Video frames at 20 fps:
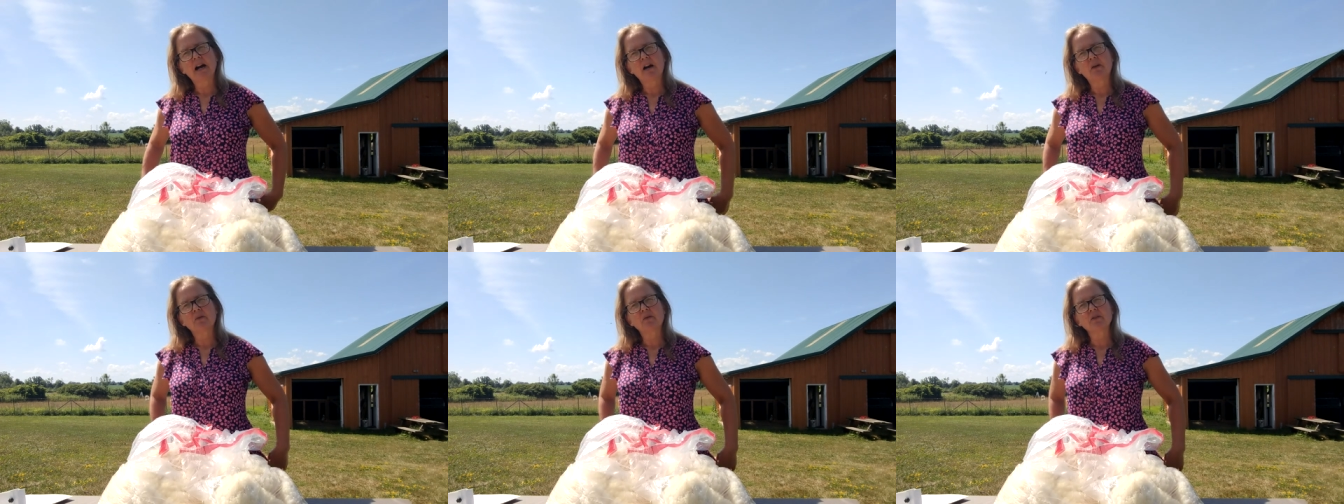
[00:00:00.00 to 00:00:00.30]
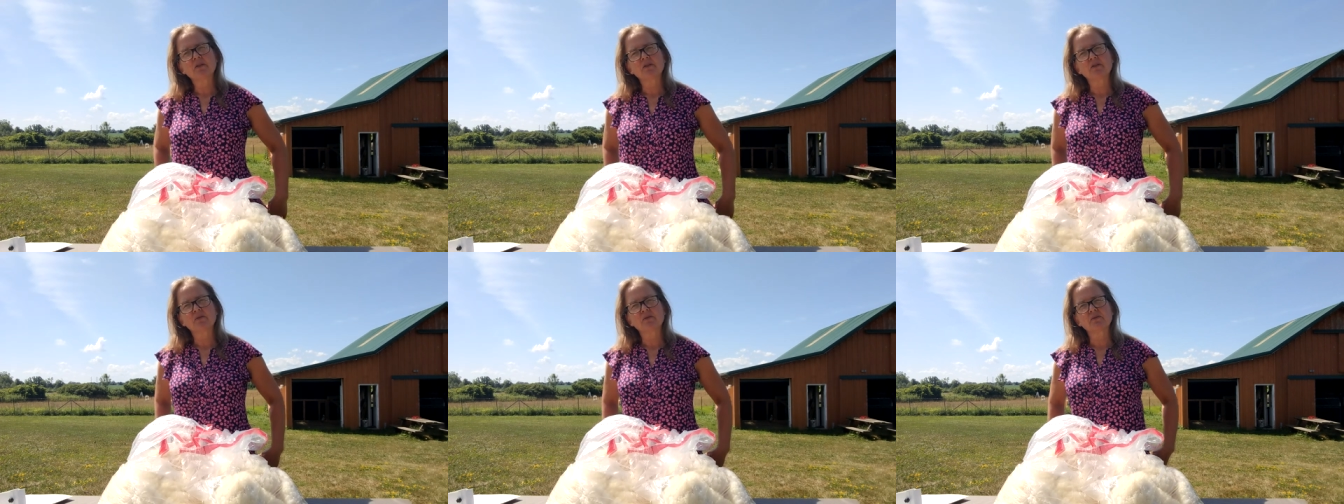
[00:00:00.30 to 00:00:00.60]
Our
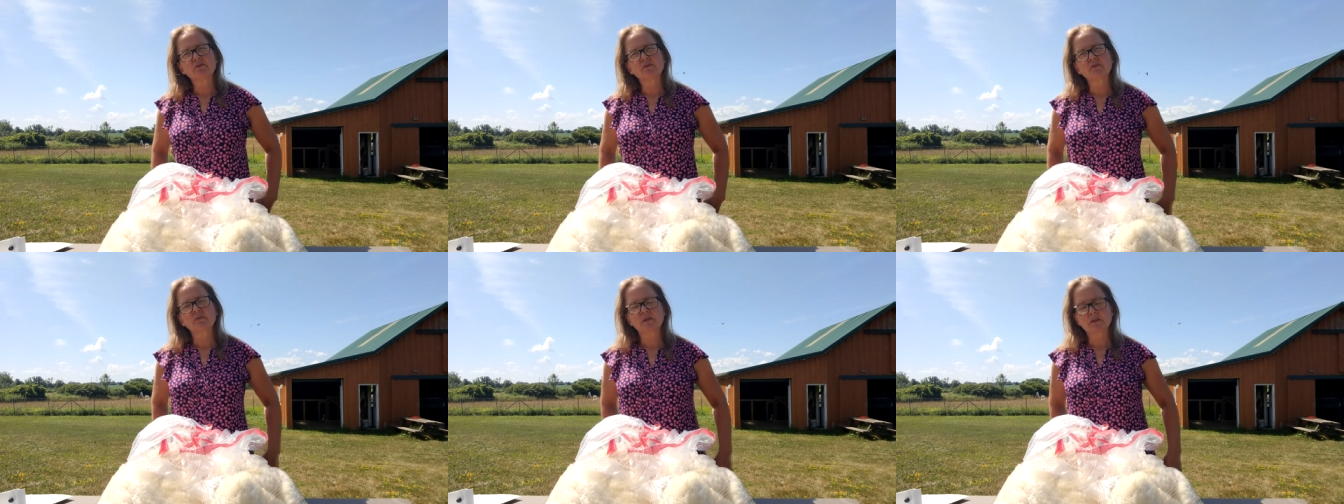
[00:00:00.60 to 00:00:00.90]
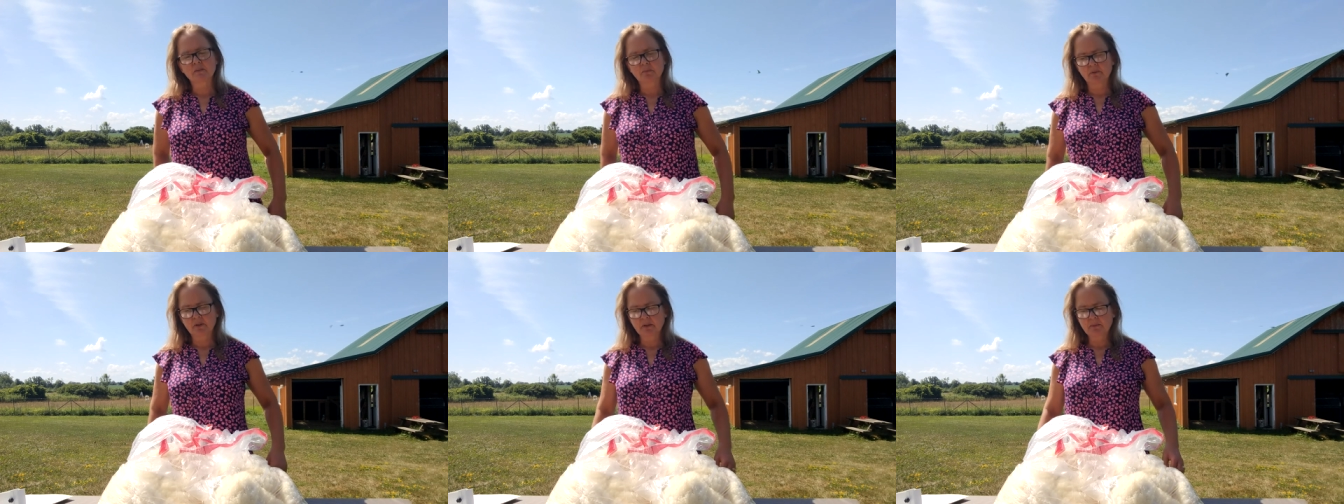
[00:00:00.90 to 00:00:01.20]
Ewes,
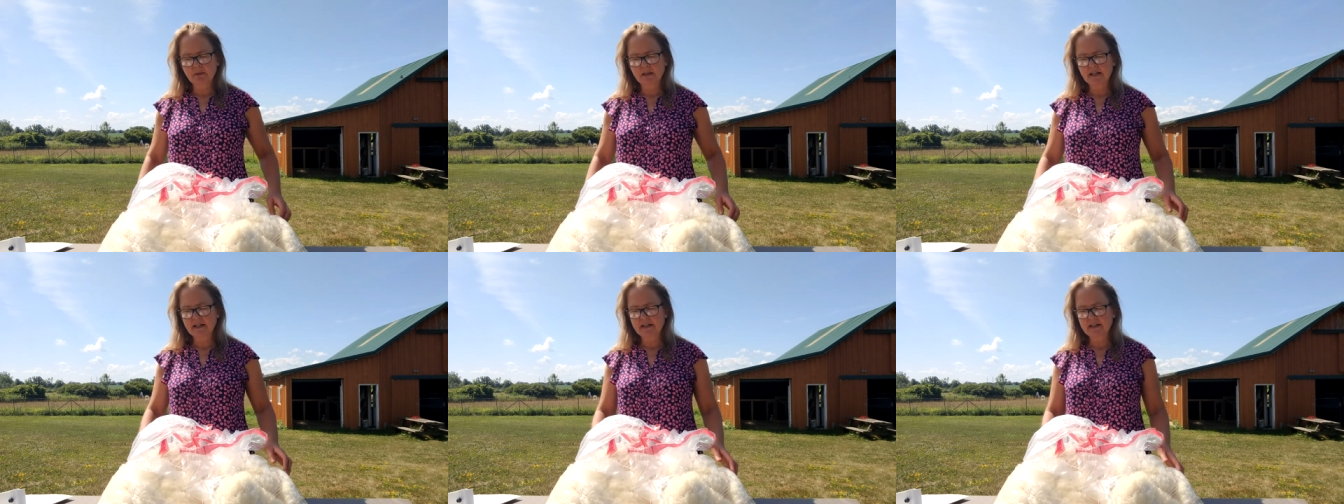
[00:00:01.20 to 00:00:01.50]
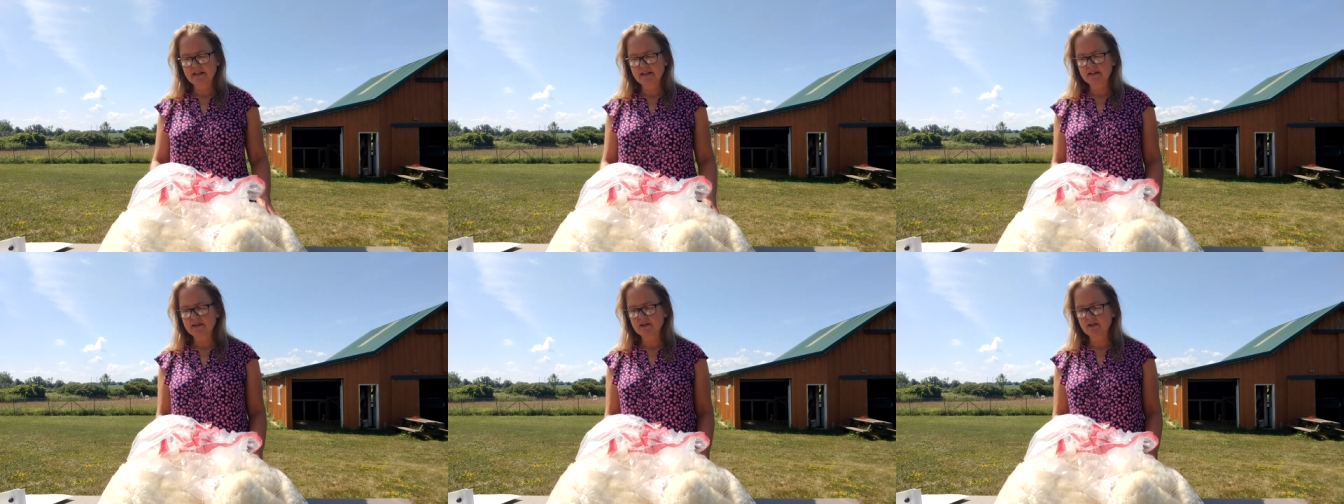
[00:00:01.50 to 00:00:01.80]
Whispering
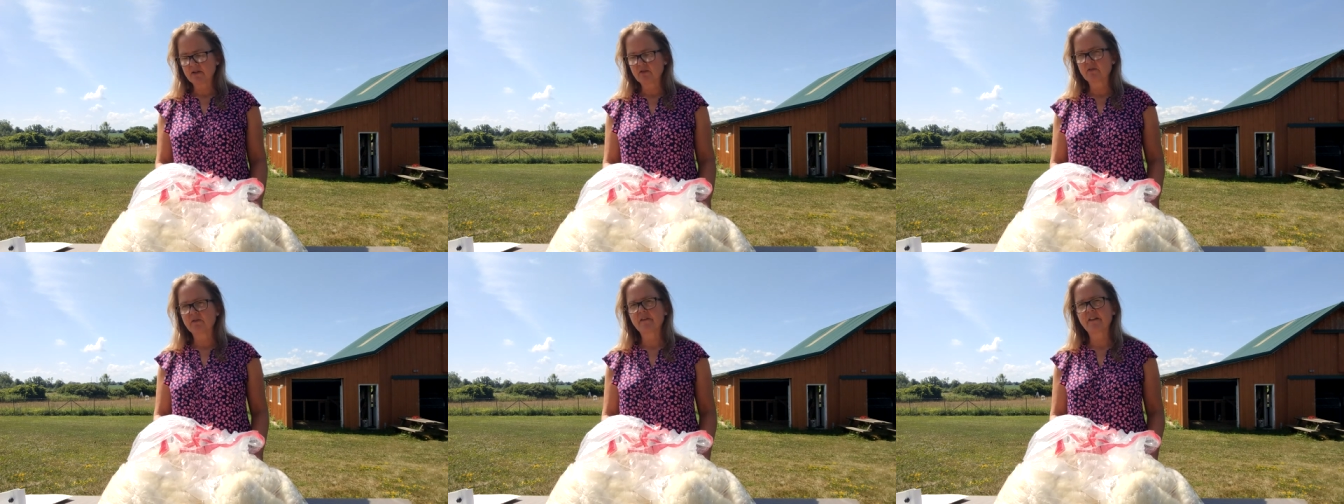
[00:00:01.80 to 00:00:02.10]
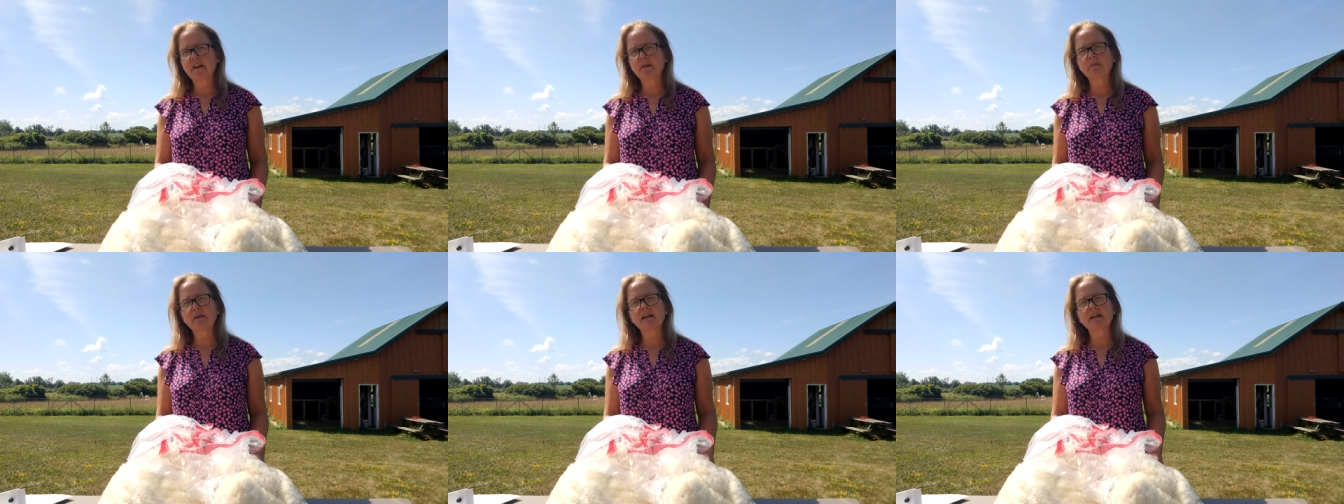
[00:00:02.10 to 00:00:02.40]
Pines
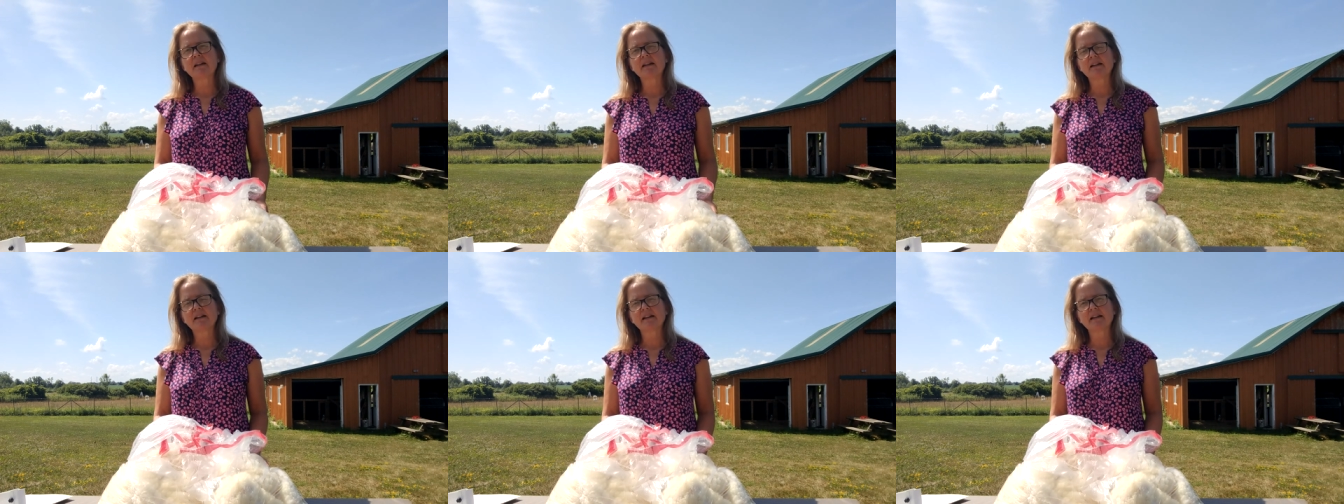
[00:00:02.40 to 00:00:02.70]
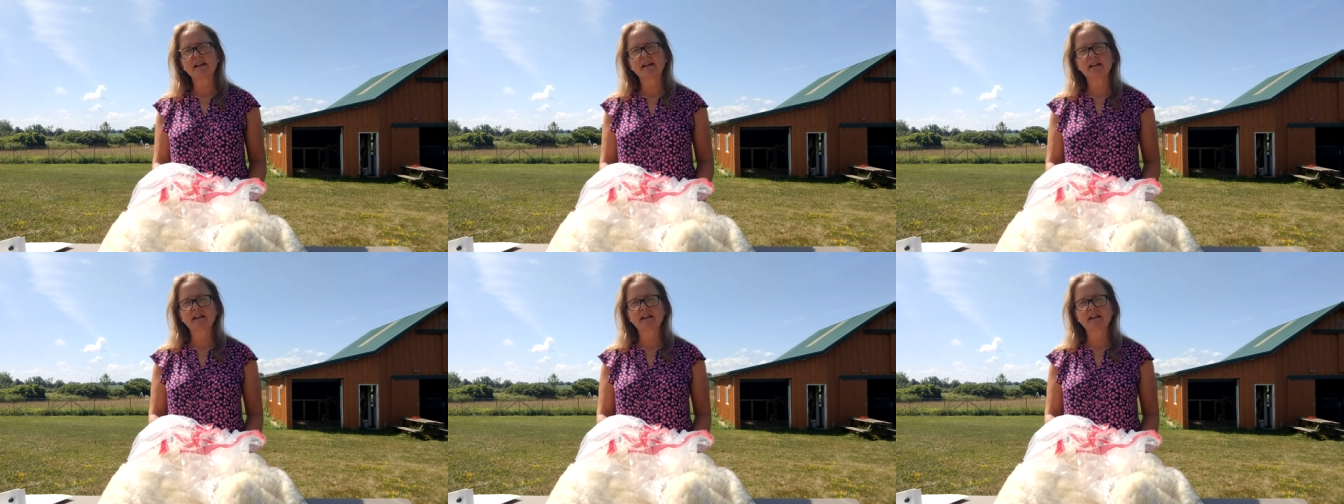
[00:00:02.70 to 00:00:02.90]
Ophabia